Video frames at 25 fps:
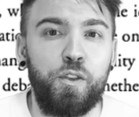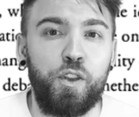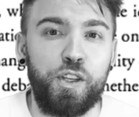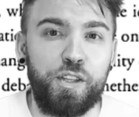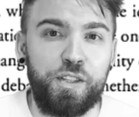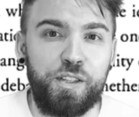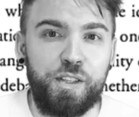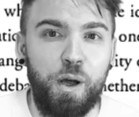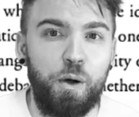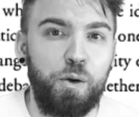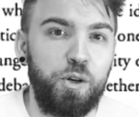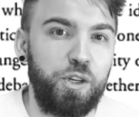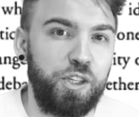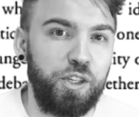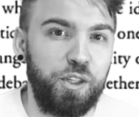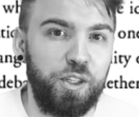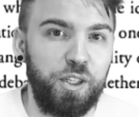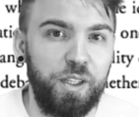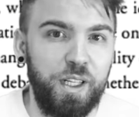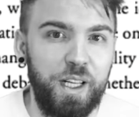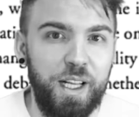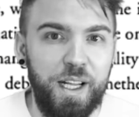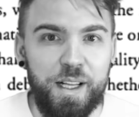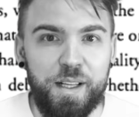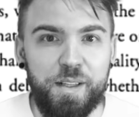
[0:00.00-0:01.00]
The
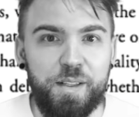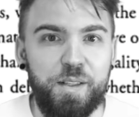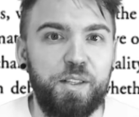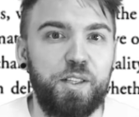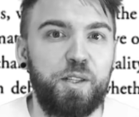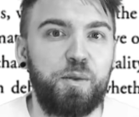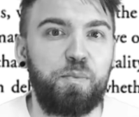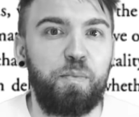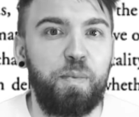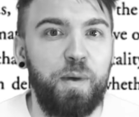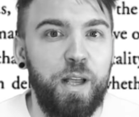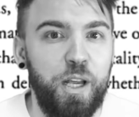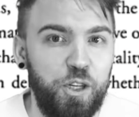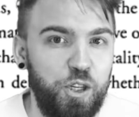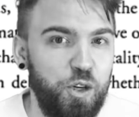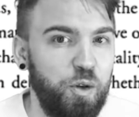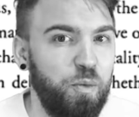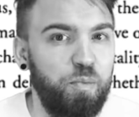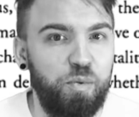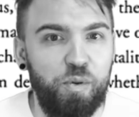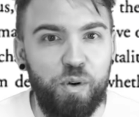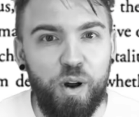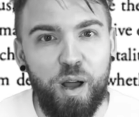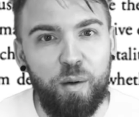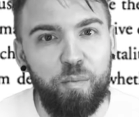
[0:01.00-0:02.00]
social as a special
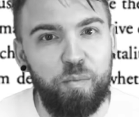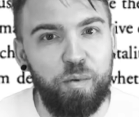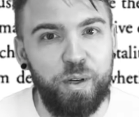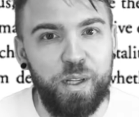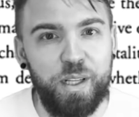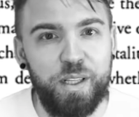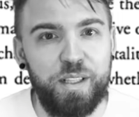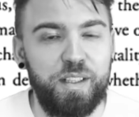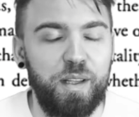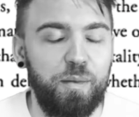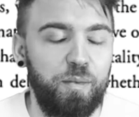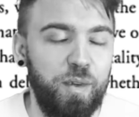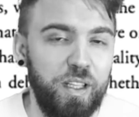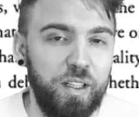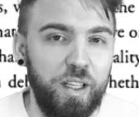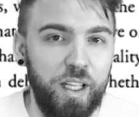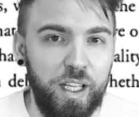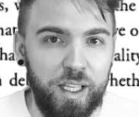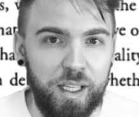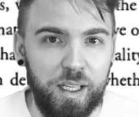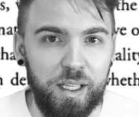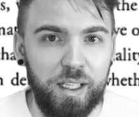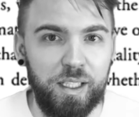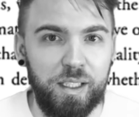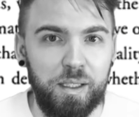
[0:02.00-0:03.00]
property is something
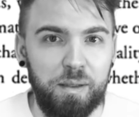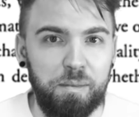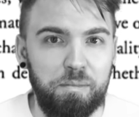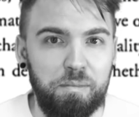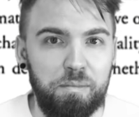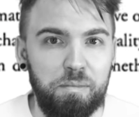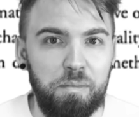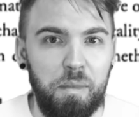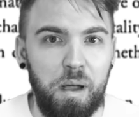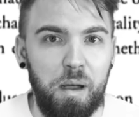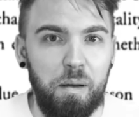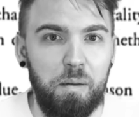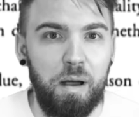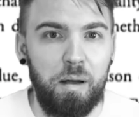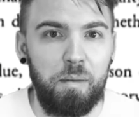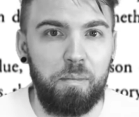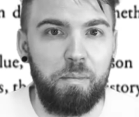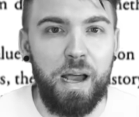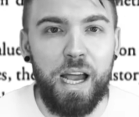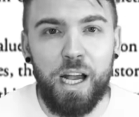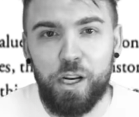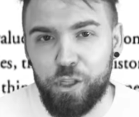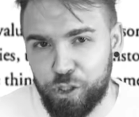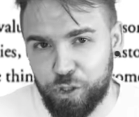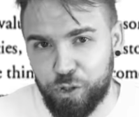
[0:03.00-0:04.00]
like a
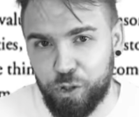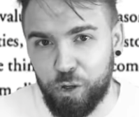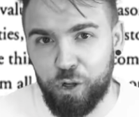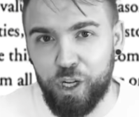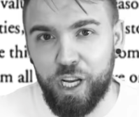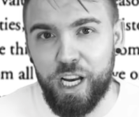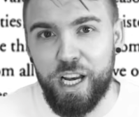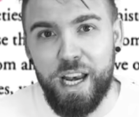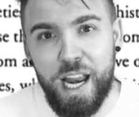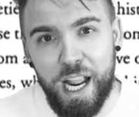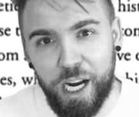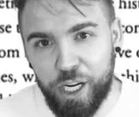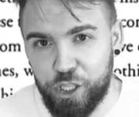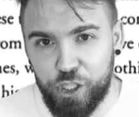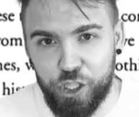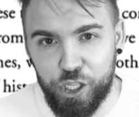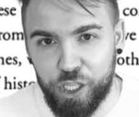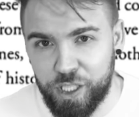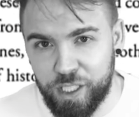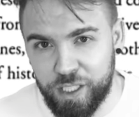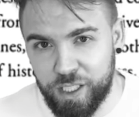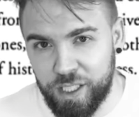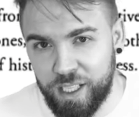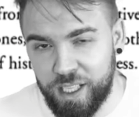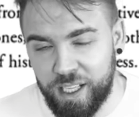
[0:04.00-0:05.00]
magical
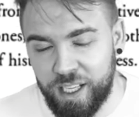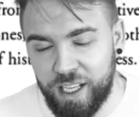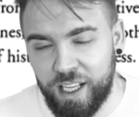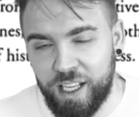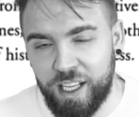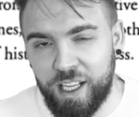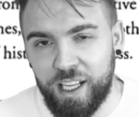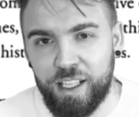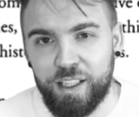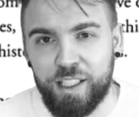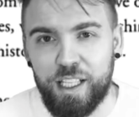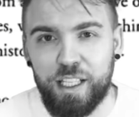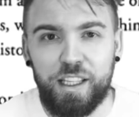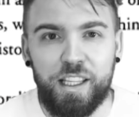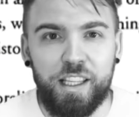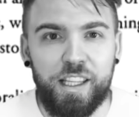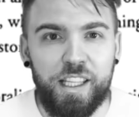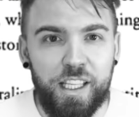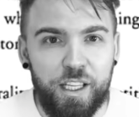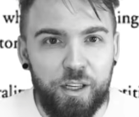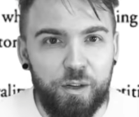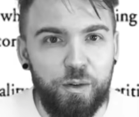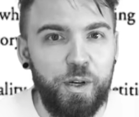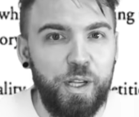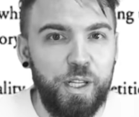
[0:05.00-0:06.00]
connection that
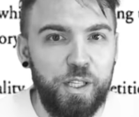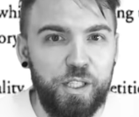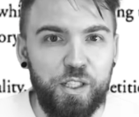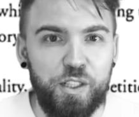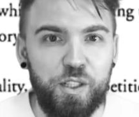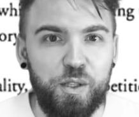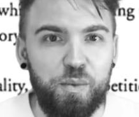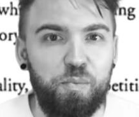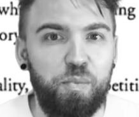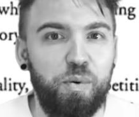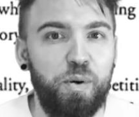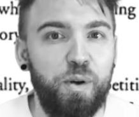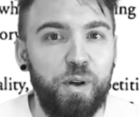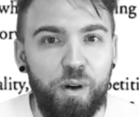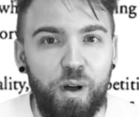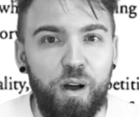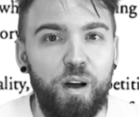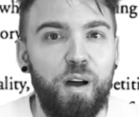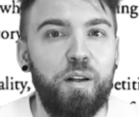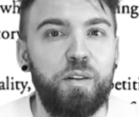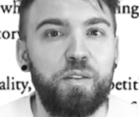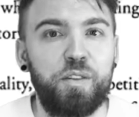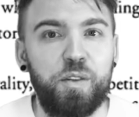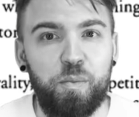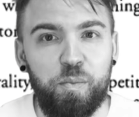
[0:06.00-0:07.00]
theorists put
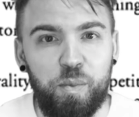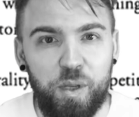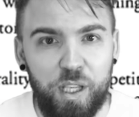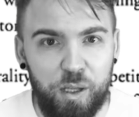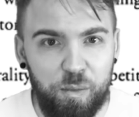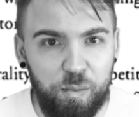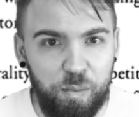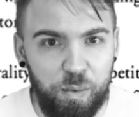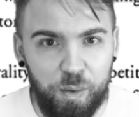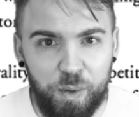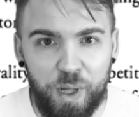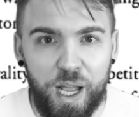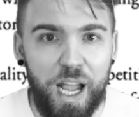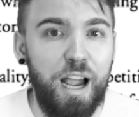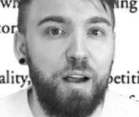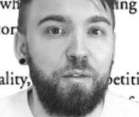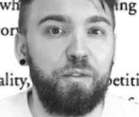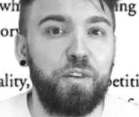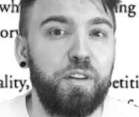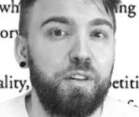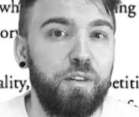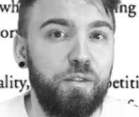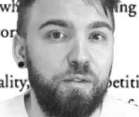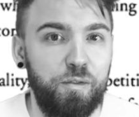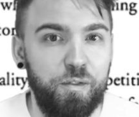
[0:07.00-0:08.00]
onto people
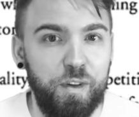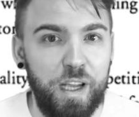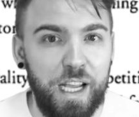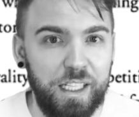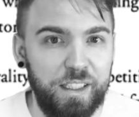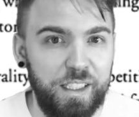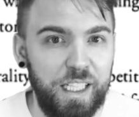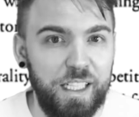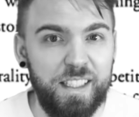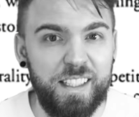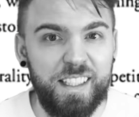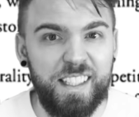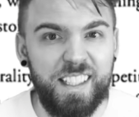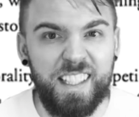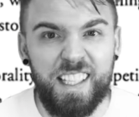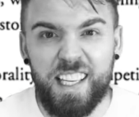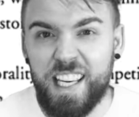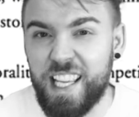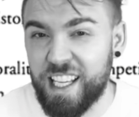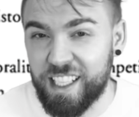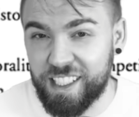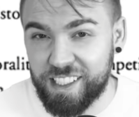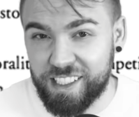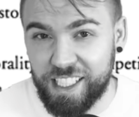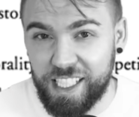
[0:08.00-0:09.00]
after the fact that
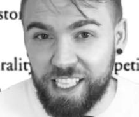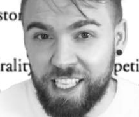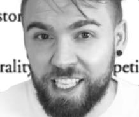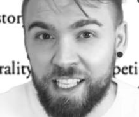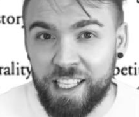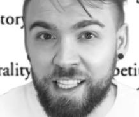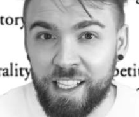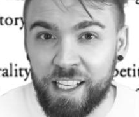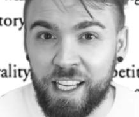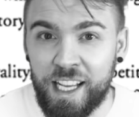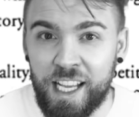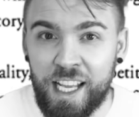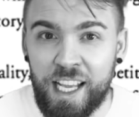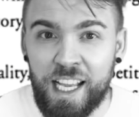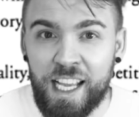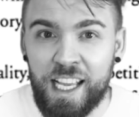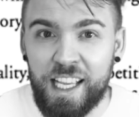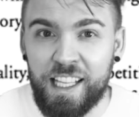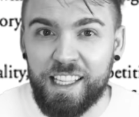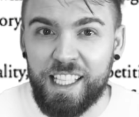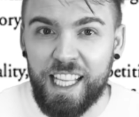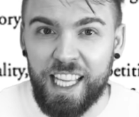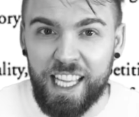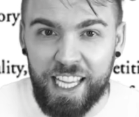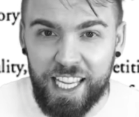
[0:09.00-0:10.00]
sneaks in
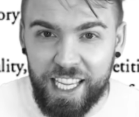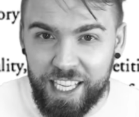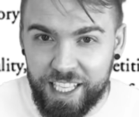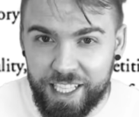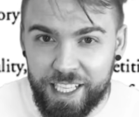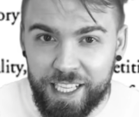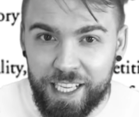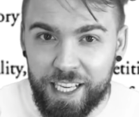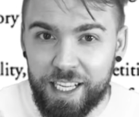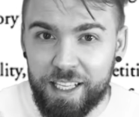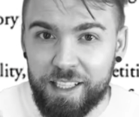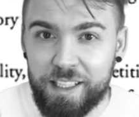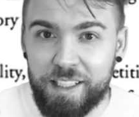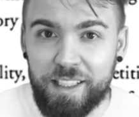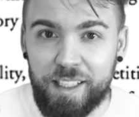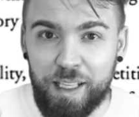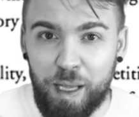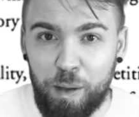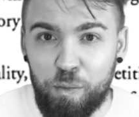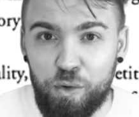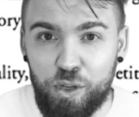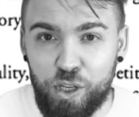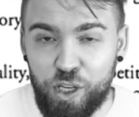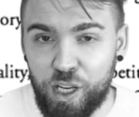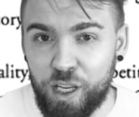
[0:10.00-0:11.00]
the hidden
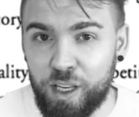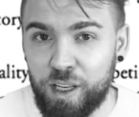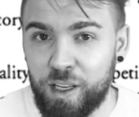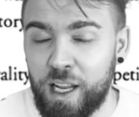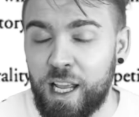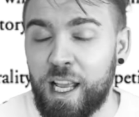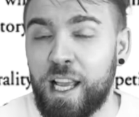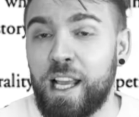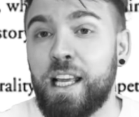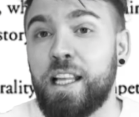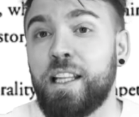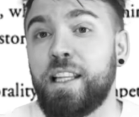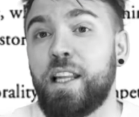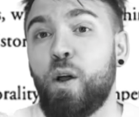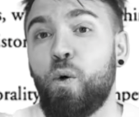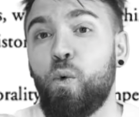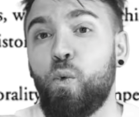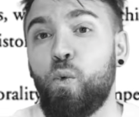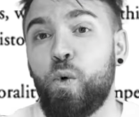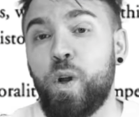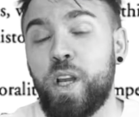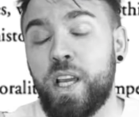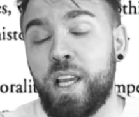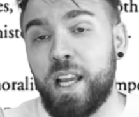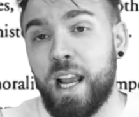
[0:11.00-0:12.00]
assumption that
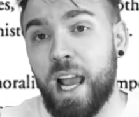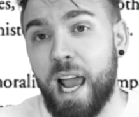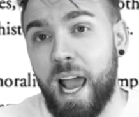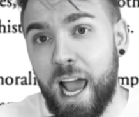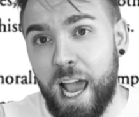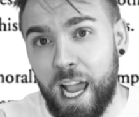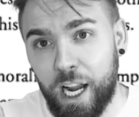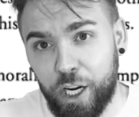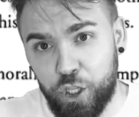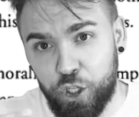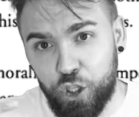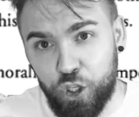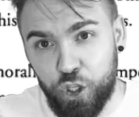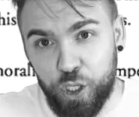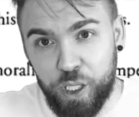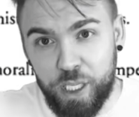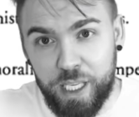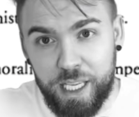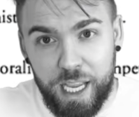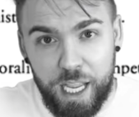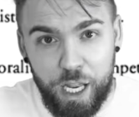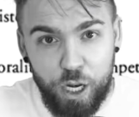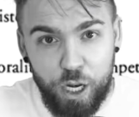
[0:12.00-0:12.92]
we actually